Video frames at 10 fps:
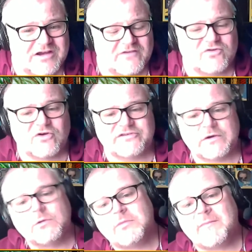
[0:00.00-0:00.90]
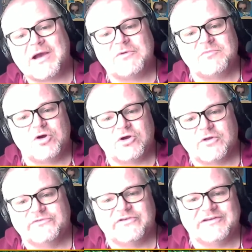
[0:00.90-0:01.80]
Of course, I will be back with more
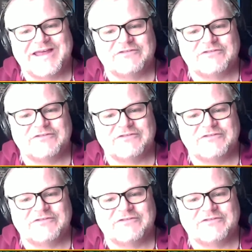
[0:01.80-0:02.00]
content